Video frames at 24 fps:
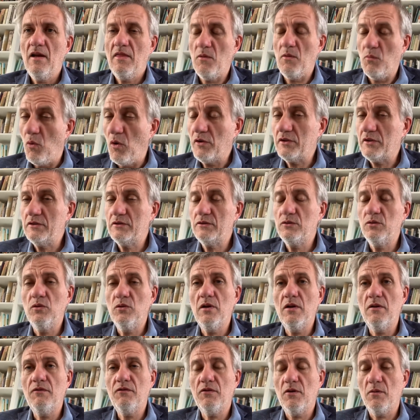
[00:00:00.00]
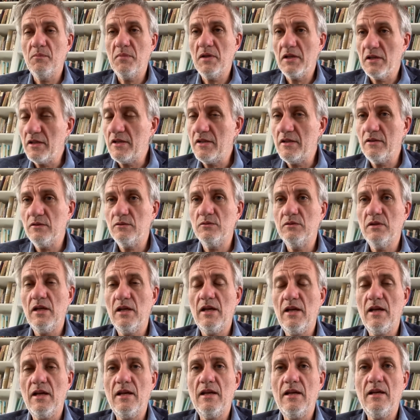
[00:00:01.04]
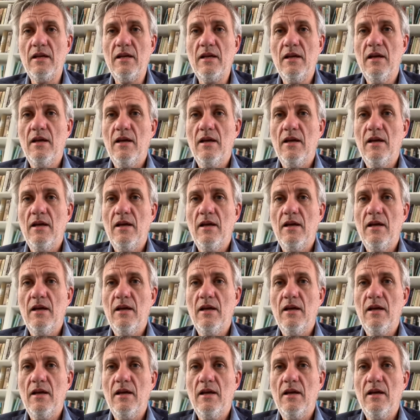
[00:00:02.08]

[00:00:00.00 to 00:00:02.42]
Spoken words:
the work he's doing, for being here today.